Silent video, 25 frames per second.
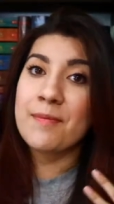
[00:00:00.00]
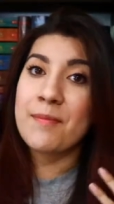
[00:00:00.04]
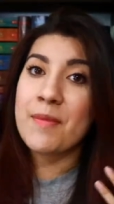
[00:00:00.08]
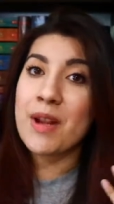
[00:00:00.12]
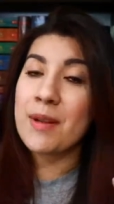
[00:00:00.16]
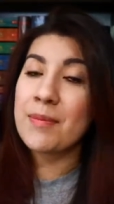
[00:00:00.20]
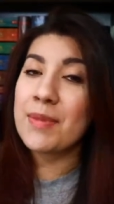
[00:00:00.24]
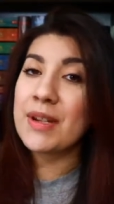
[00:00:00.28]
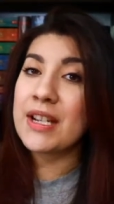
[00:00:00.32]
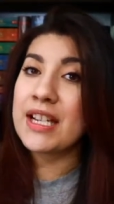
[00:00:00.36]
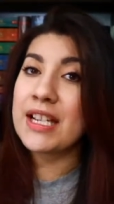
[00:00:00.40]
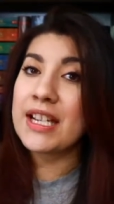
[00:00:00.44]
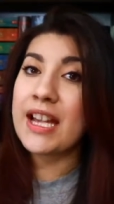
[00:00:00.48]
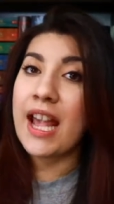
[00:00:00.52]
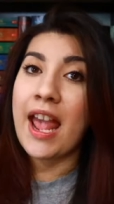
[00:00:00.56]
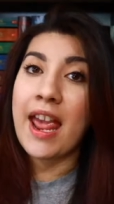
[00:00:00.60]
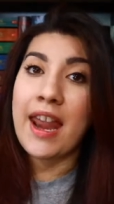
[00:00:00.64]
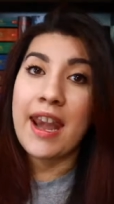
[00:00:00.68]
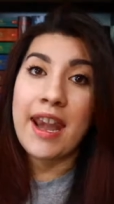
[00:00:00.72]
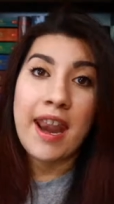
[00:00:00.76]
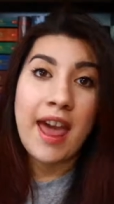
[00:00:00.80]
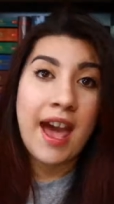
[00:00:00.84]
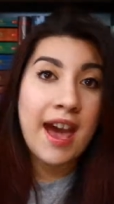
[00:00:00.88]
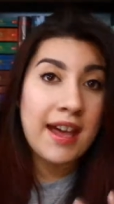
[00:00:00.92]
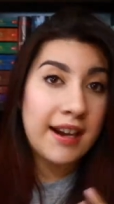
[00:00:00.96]
Maybe
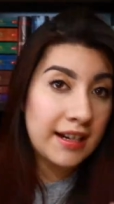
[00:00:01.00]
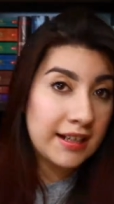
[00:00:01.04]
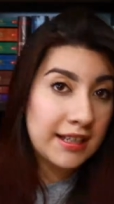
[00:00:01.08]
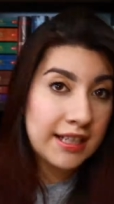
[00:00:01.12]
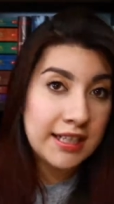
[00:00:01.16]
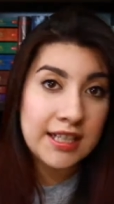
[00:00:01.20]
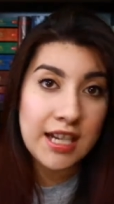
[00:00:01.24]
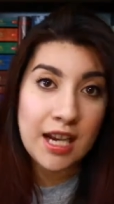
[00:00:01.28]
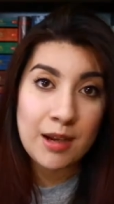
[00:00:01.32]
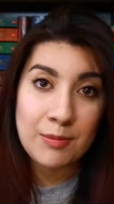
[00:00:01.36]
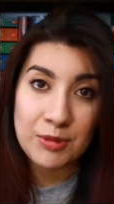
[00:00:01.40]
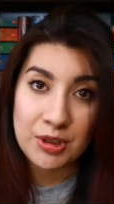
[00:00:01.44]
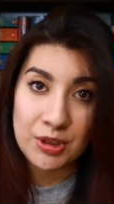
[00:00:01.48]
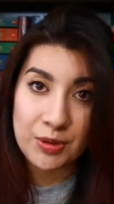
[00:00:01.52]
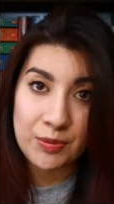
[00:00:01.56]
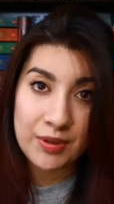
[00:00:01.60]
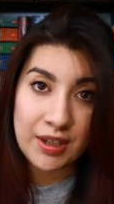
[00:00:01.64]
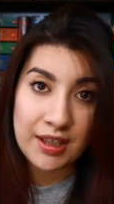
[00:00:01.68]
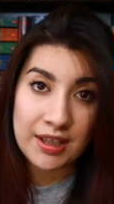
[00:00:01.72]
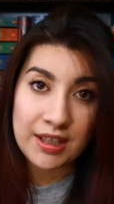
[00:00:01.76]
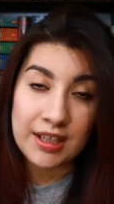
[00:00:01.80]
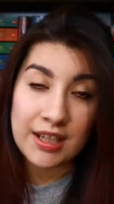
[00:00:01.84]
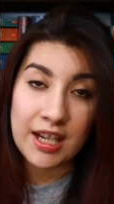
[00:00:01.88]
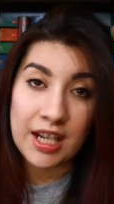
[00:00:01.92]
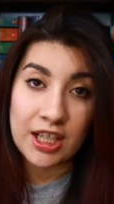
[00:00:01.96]
not anytime soon
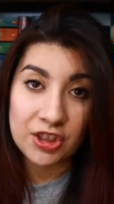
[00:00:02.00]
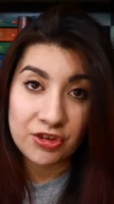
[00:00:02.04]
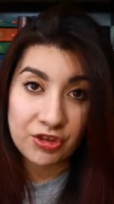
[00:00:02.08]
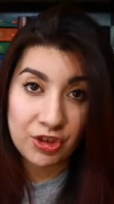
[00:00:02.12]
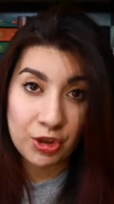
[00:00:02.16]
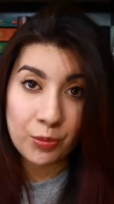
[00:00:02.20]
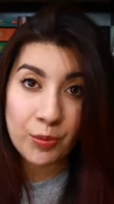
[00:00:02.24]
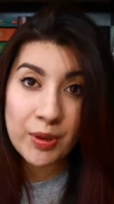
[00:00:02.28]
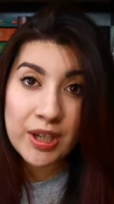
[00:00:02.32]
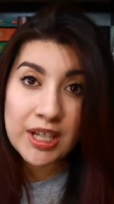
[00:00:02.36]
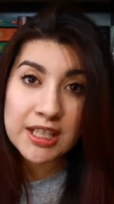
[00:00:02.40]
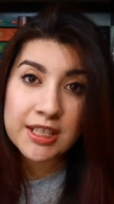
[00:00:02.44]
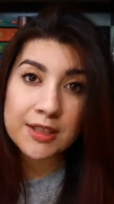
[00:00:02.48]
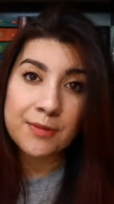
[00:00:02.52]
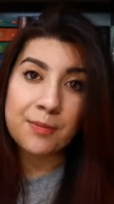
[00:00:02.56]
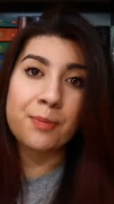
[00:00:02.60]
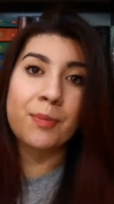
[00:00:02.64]
in the next few weeks,